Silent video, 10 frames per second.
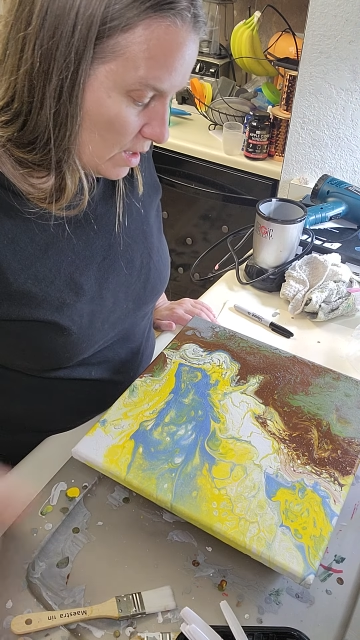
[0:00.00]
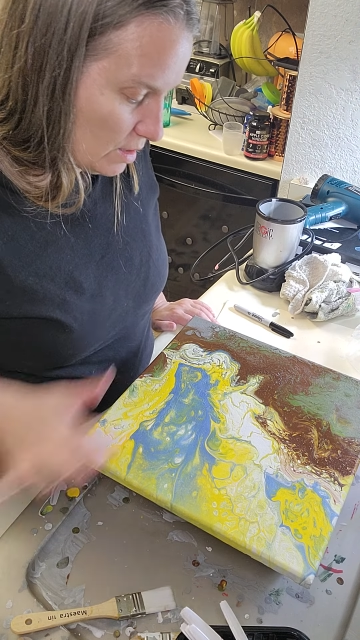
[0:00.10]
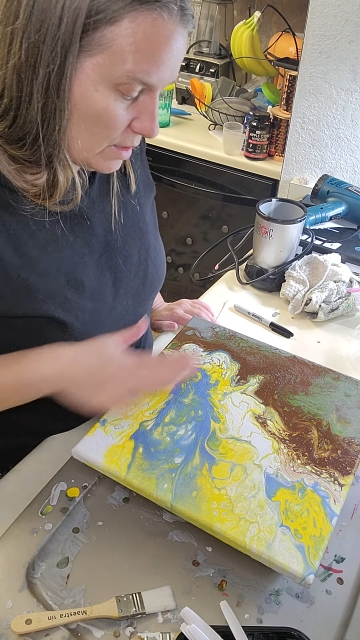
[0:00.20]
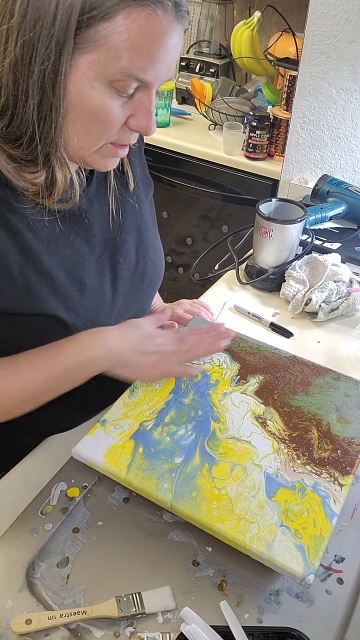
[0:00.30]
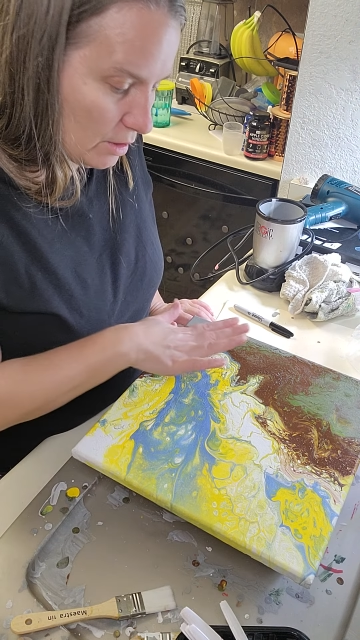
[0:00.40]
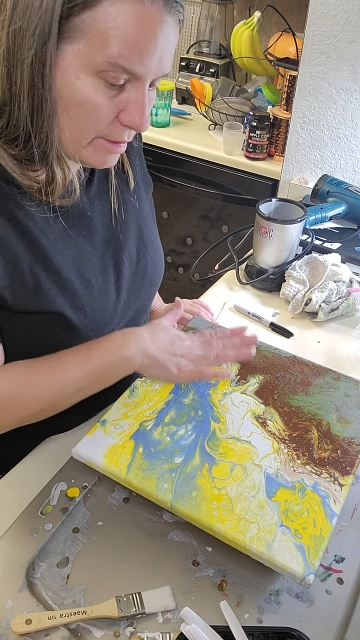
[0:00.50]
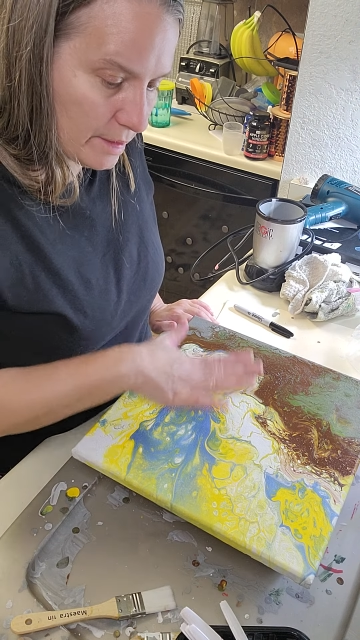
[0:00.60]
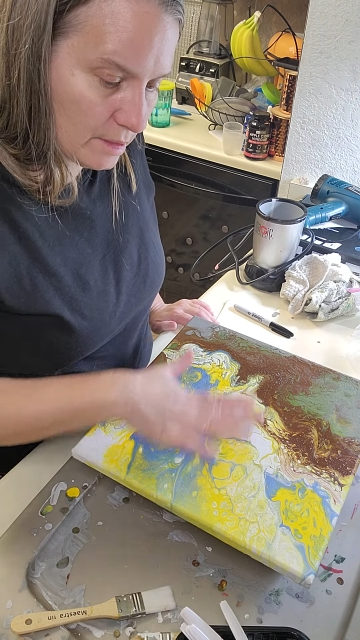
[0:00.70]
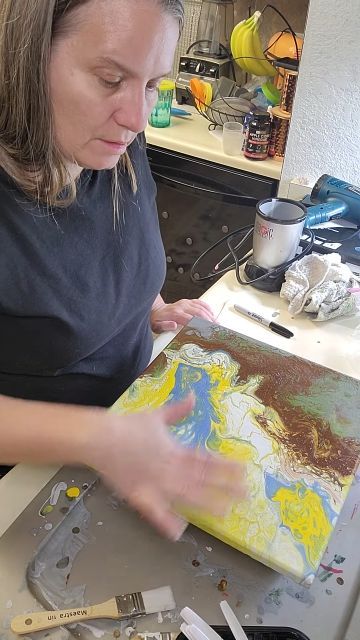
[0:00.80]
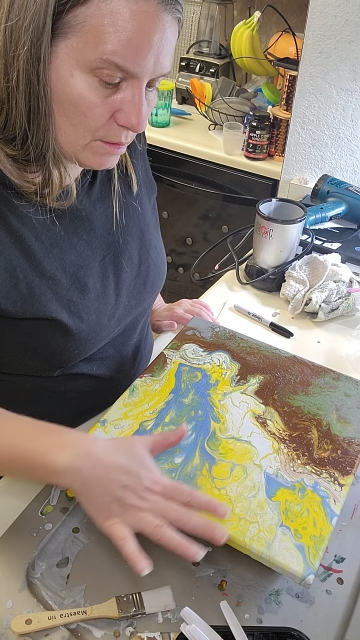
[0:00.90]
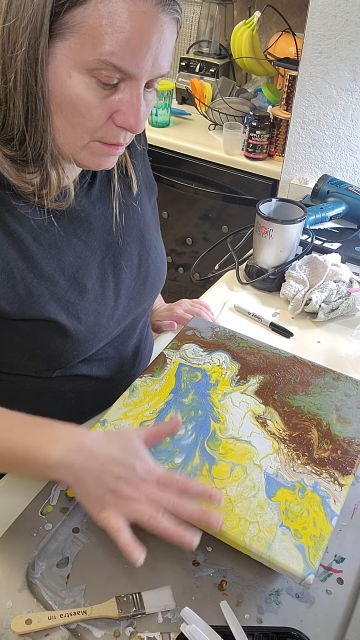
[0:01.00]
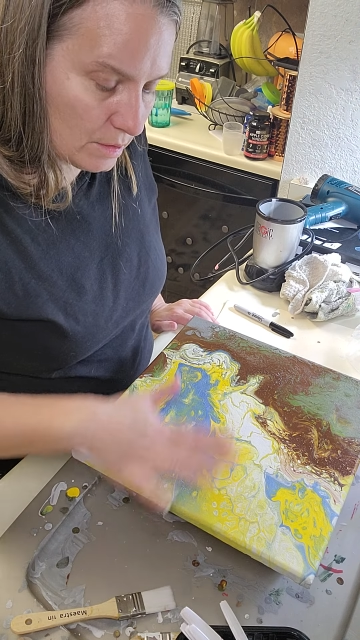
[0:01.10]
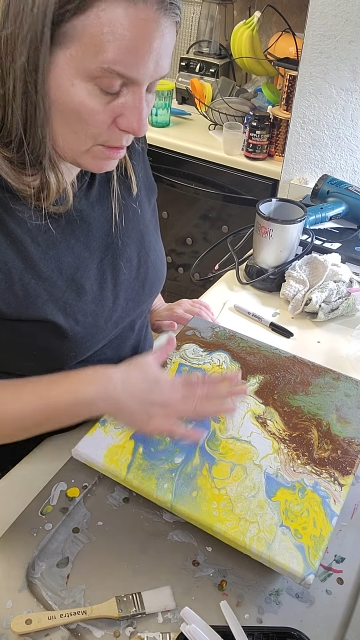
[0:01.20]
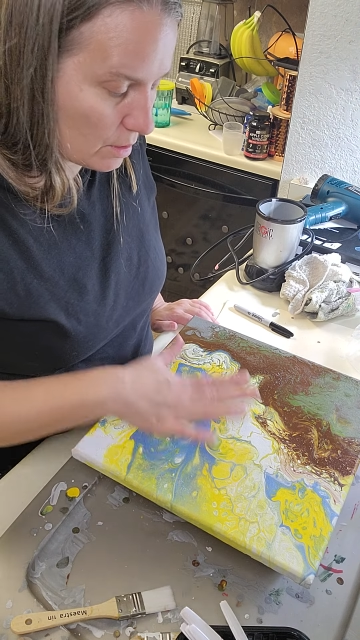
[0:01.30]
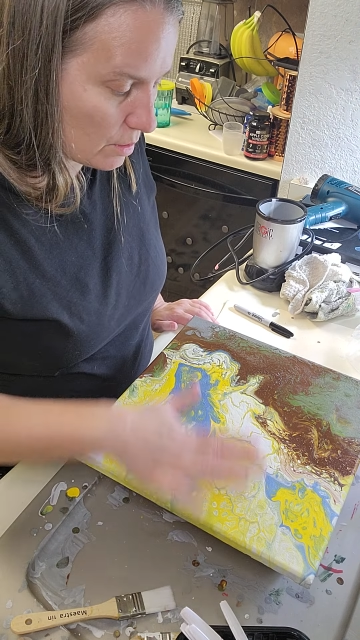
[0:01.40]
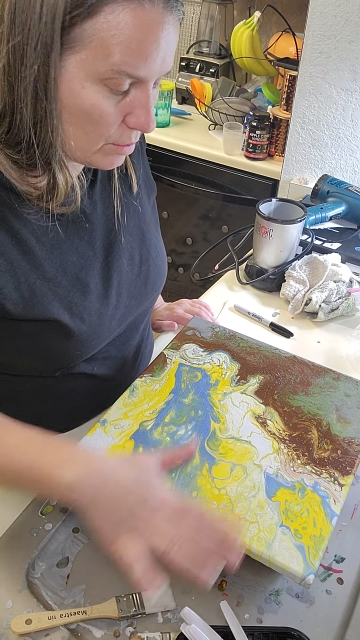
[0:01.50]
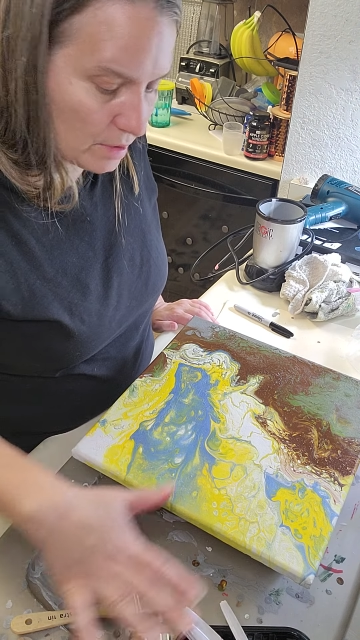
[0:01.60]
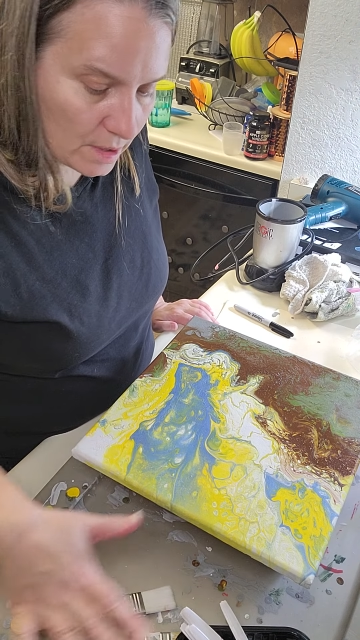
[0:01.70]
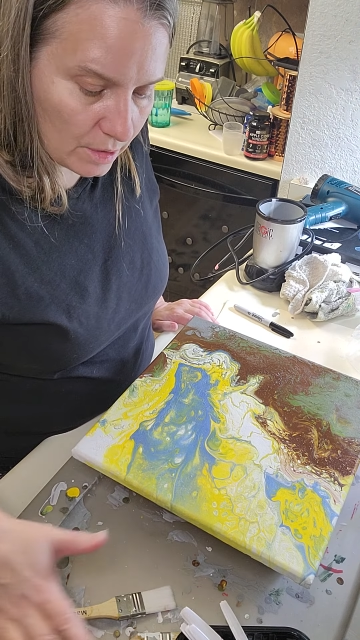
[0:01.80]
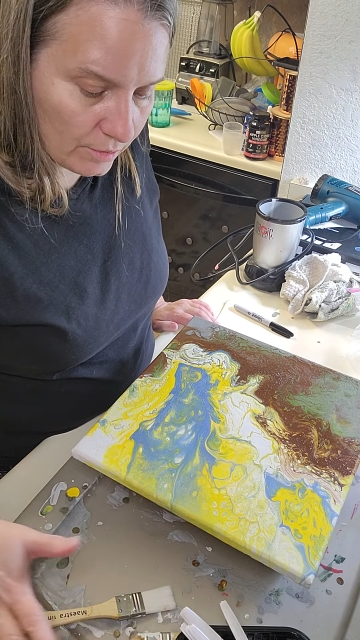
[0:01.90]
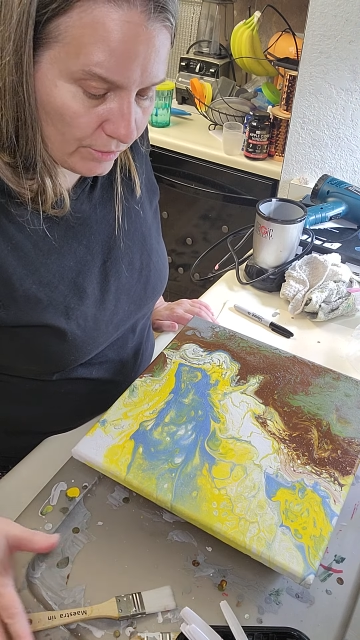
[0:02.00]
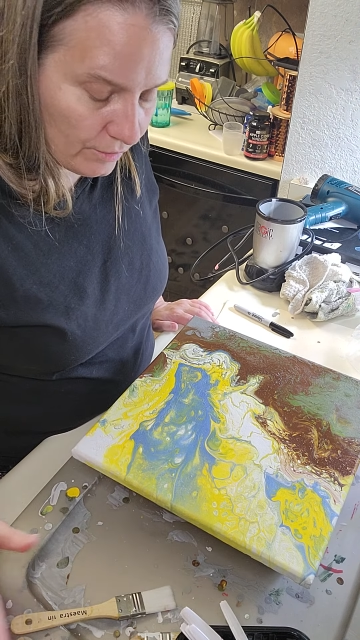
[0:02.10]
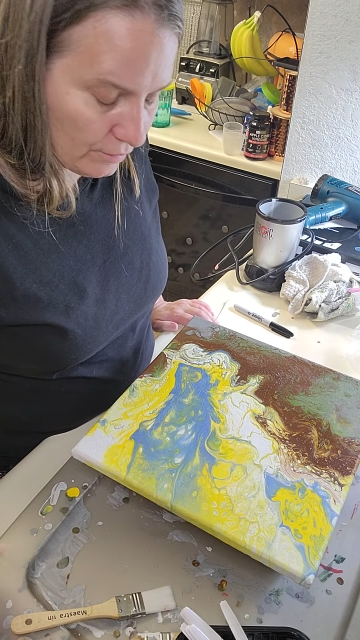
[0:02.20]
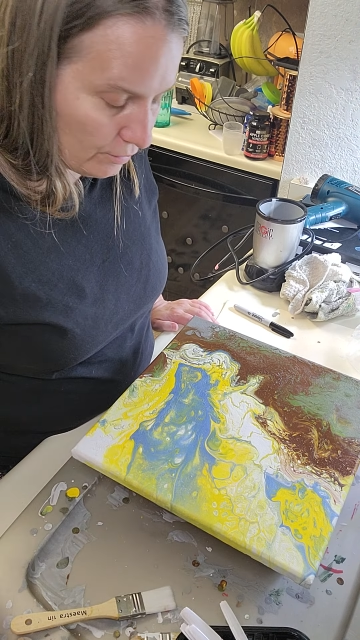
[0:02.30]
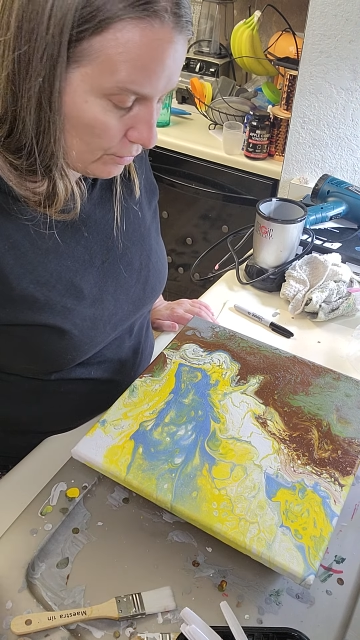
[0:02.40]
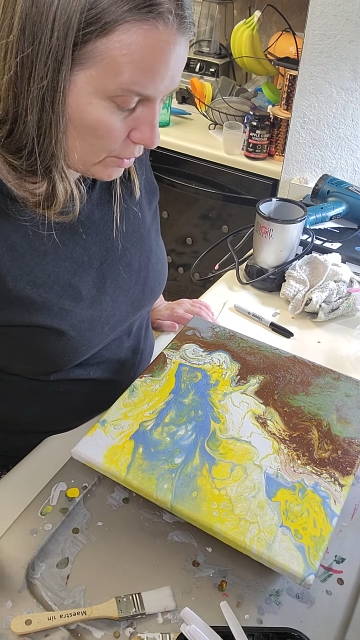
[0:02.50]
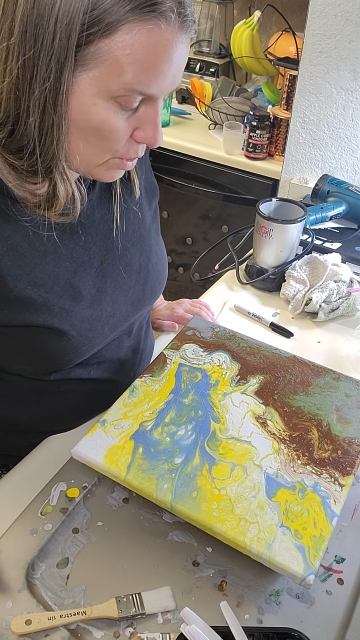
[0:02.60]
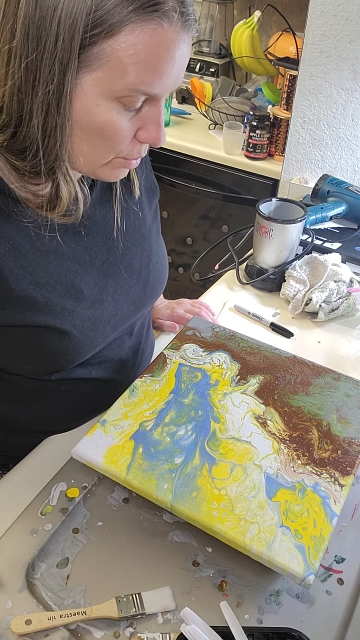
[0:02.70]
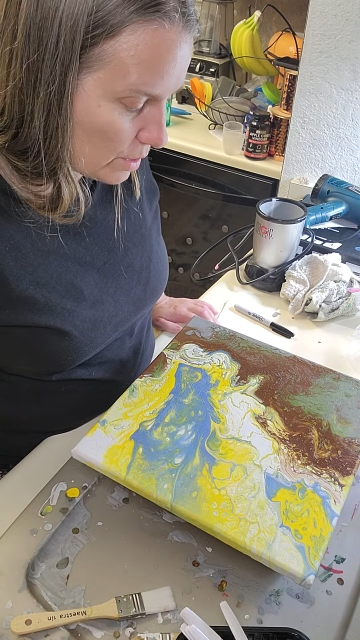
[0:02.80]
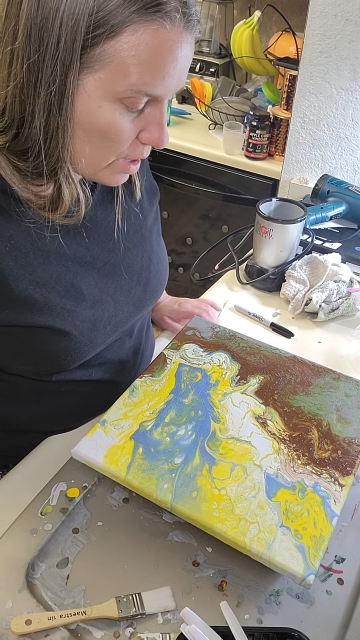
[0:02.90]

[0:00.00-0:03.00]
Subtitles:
the silicone yellow flowed